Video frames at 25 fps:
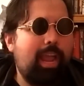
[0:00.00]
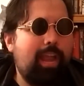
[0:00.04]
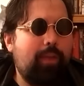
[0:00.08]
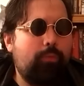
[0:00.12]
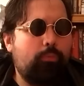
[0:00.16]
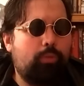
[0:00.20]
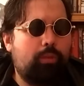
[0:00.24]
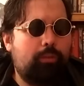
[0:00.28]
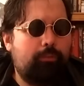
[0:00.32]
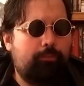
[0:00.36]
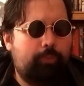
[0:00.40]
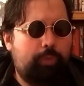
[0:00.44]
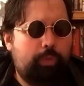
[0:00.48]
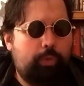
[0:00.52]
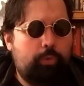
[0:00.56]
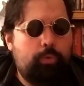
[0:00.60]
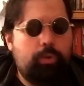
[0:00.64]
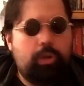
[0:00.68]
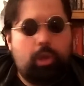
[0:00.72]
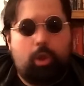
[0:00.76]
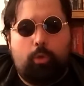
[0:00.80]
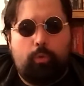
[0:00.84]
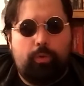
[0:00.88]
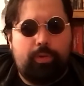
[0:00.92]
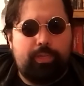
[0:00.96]
I
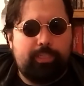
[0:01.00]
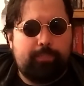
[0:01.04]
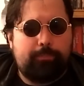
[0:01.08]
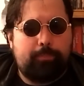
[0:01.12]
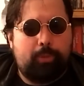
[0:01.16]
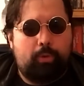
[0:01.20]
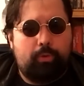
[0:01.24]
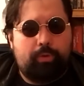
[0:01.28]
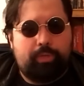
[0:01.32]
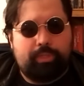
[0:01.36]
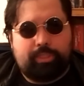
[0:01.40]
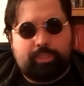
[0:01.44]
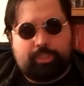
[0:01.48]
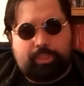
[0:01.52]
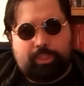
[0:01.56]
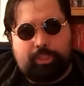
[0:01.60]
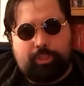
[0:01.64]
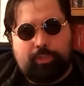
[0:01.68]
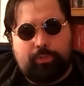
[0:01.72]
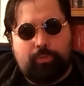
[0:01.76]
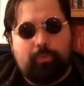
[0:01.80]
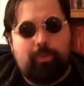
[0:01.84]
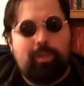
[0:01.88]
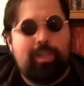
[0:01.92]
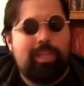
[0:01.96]
reviewed Hocus Pocus
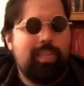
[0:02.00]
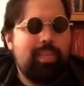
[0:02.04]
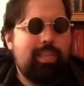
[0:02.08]
2.